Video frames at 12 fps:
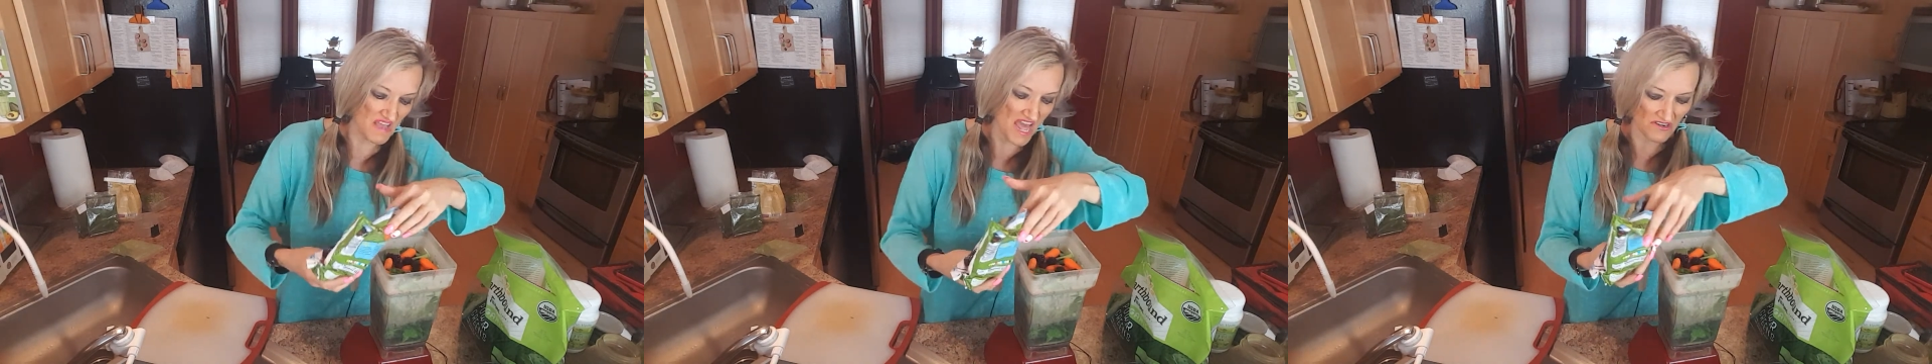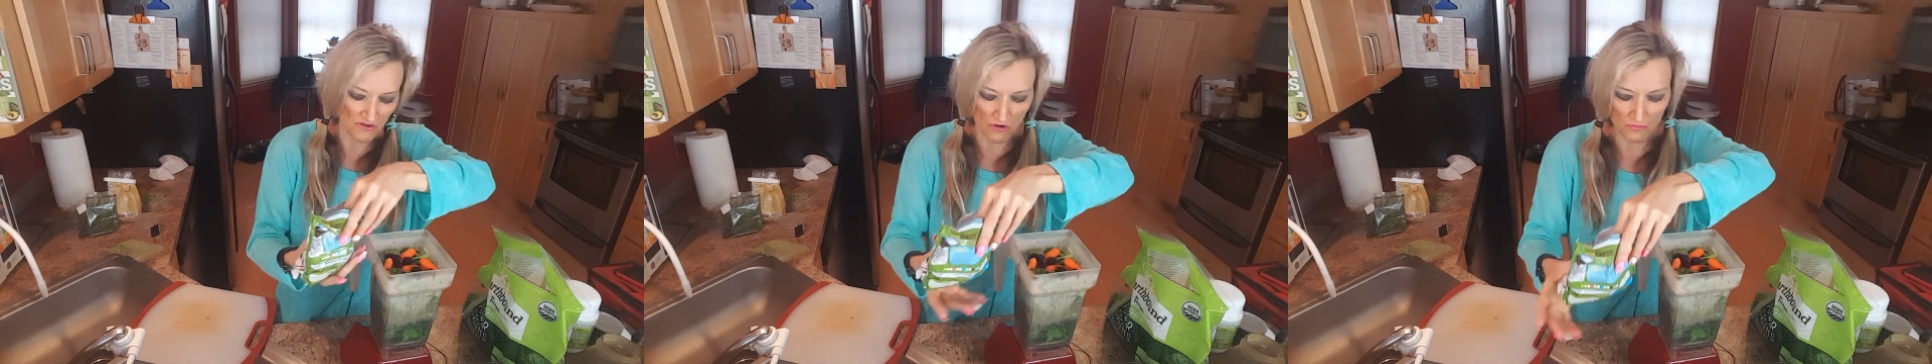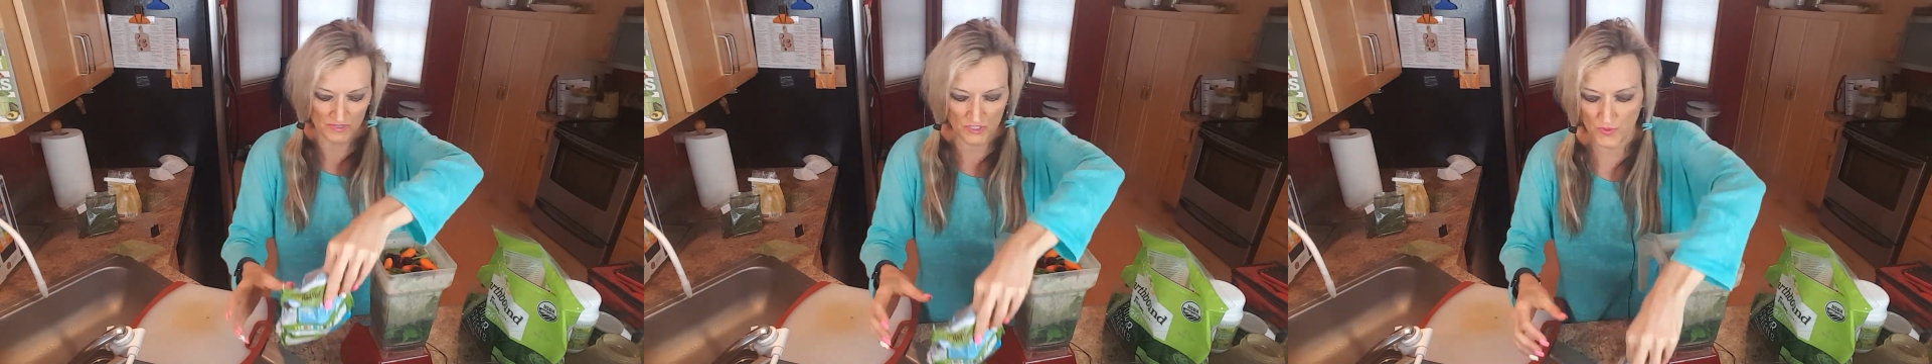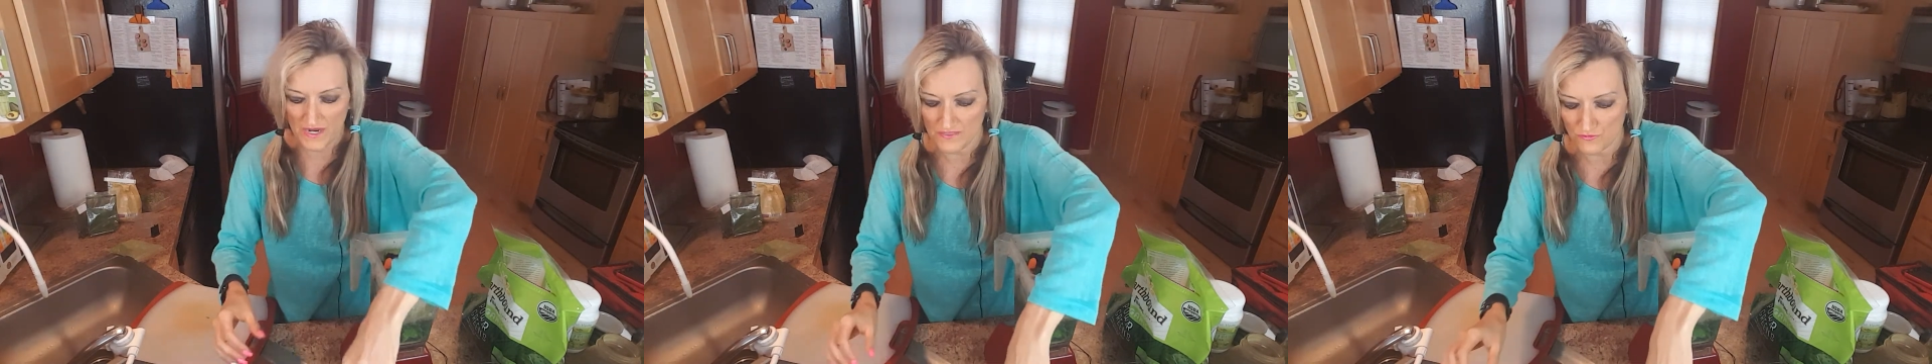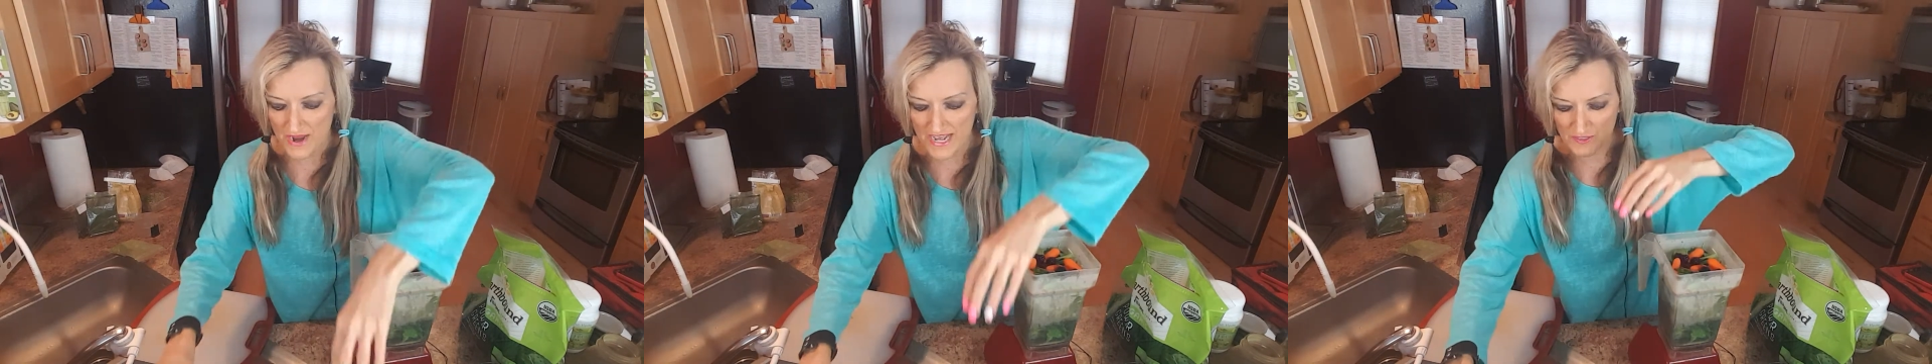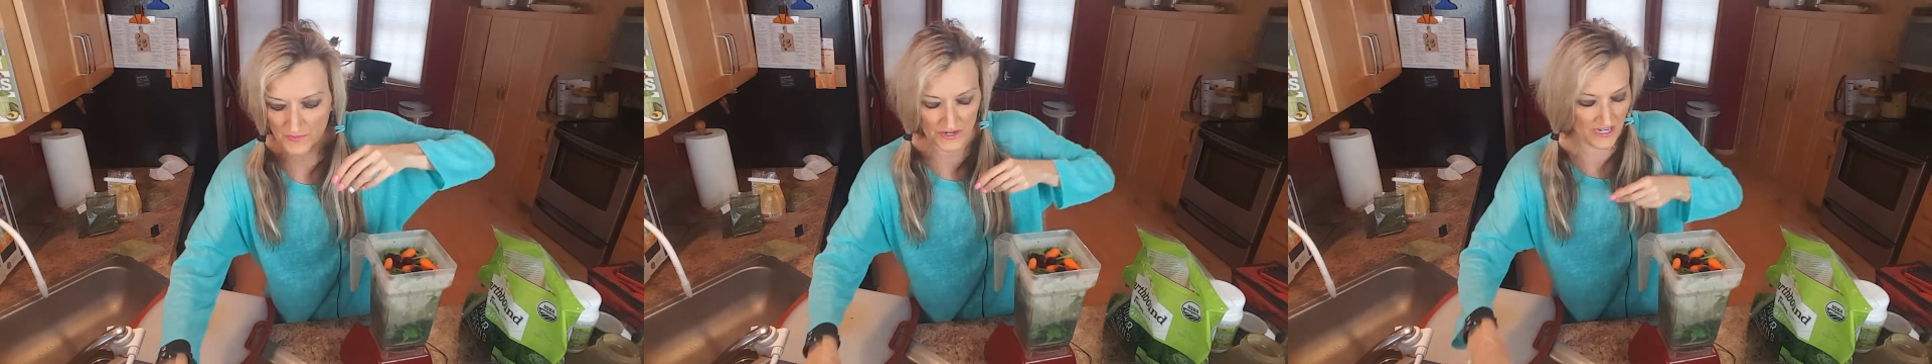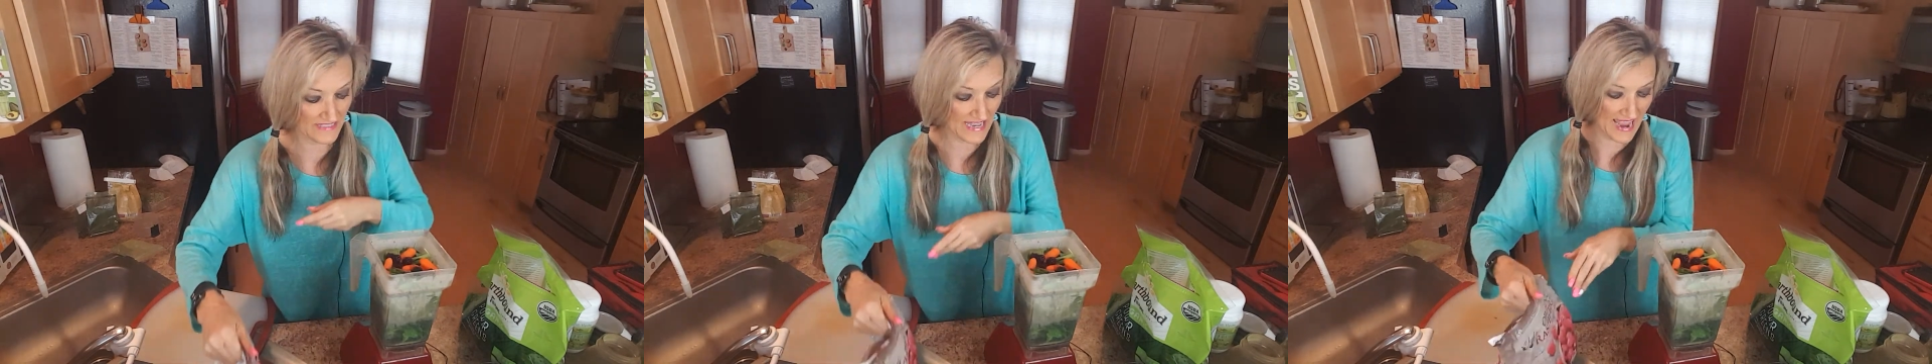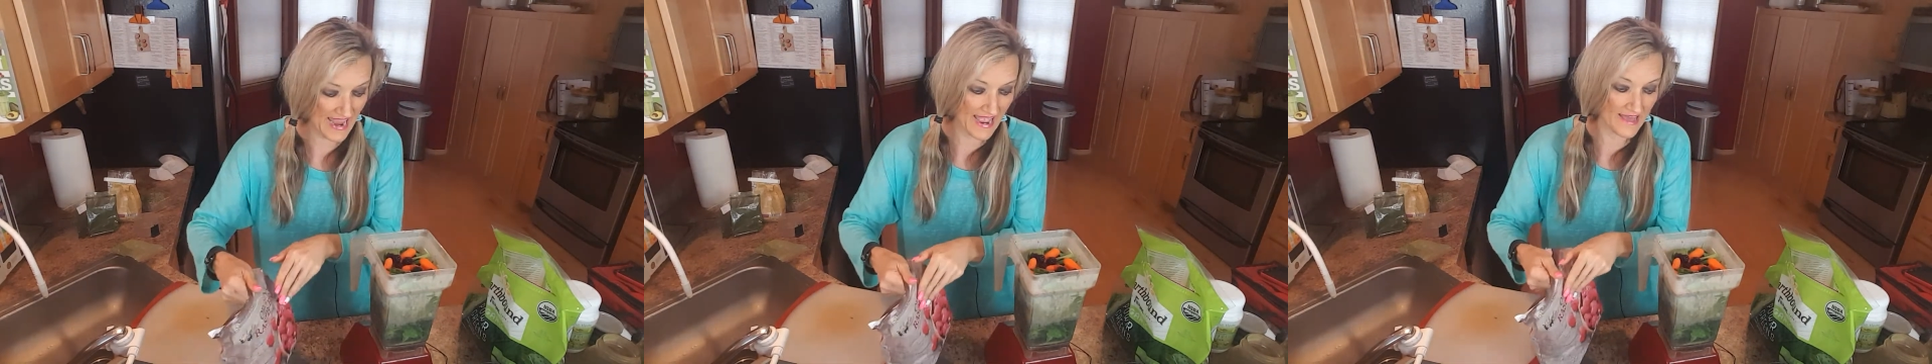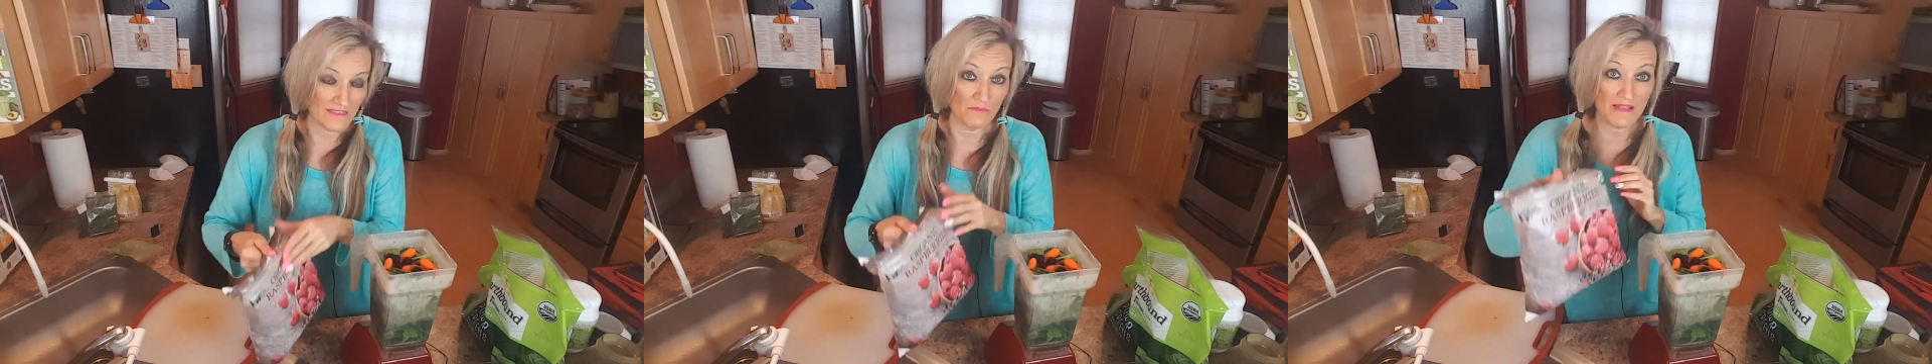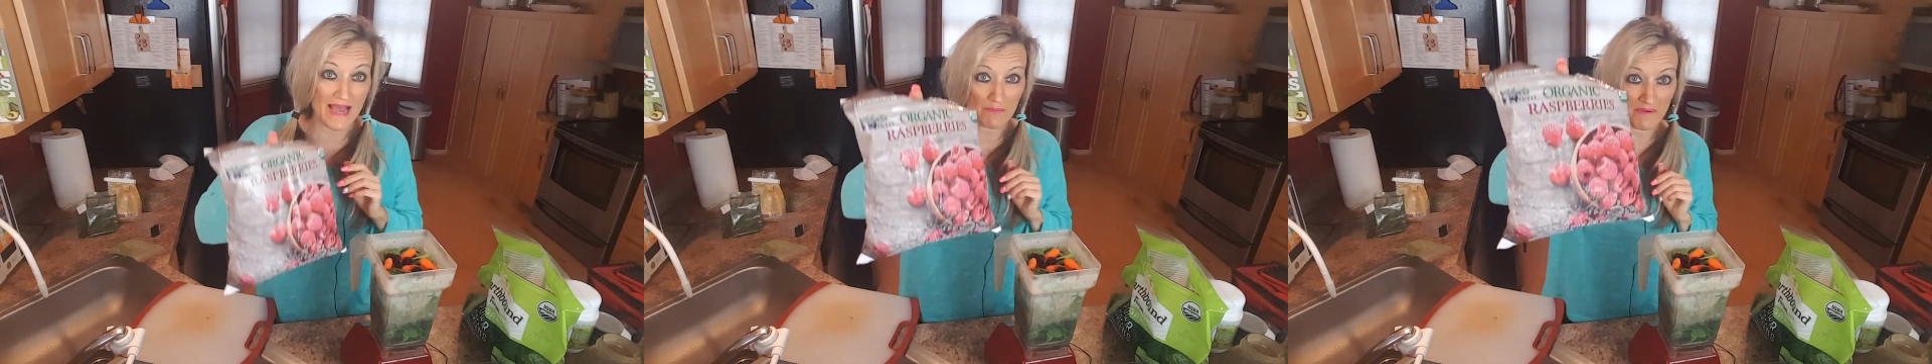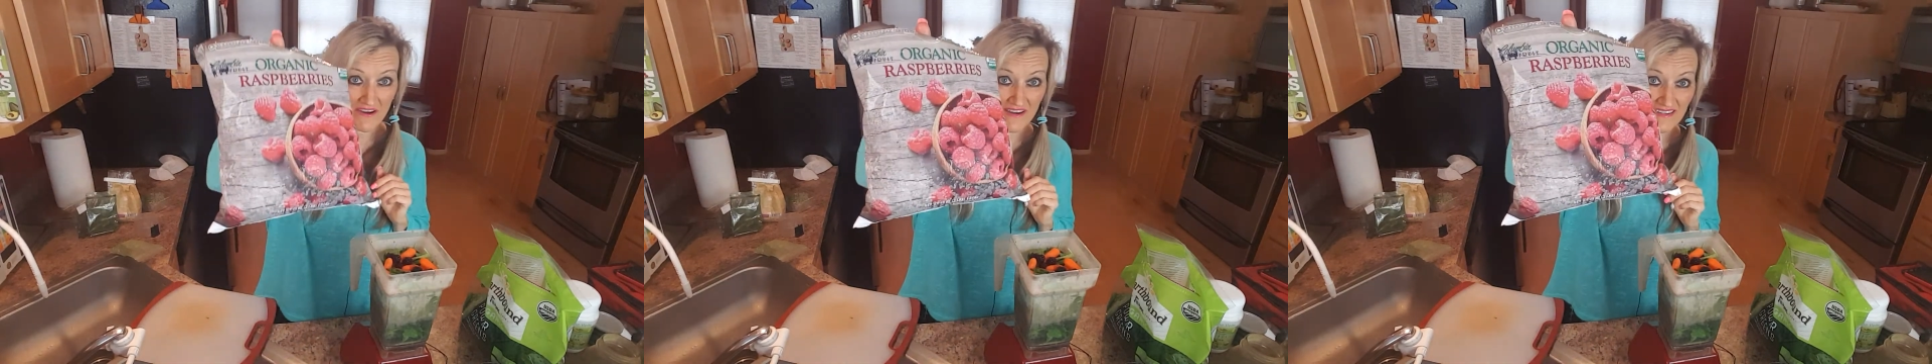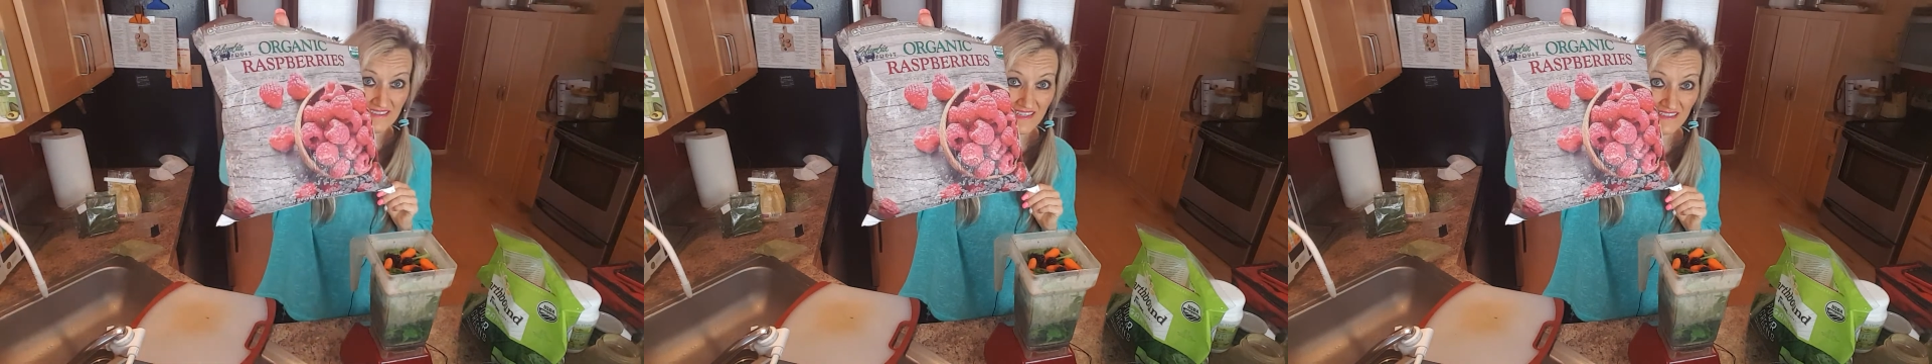I don't know, between the raspberries and the blackberries.